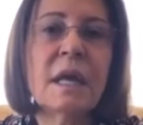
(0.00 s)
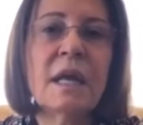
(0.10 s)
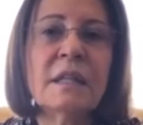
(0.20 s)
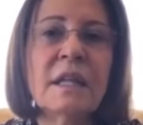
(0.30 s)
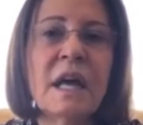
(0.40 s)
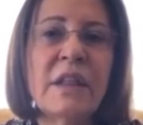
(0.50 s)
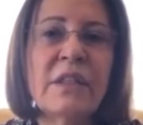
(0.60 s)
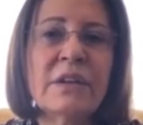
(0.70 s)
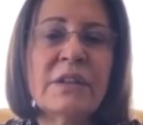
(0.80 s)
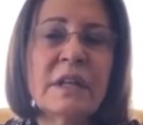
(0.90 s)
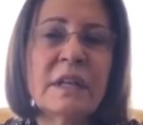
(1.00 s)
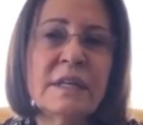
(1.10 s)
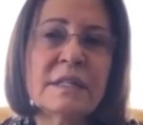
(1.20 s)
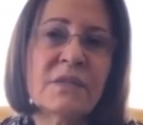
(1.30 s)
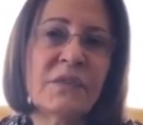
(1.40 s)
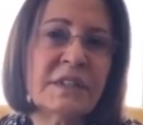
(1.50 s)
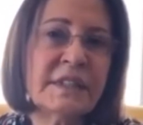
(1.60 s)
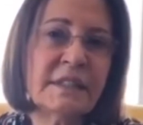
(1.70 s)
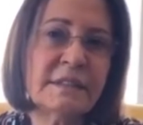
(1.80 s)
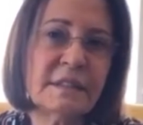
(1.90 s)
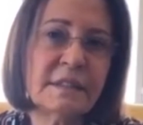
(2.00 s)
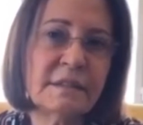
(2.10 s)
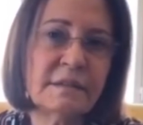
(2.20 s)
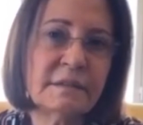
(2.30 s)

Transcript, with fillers: And the other thing is fertility.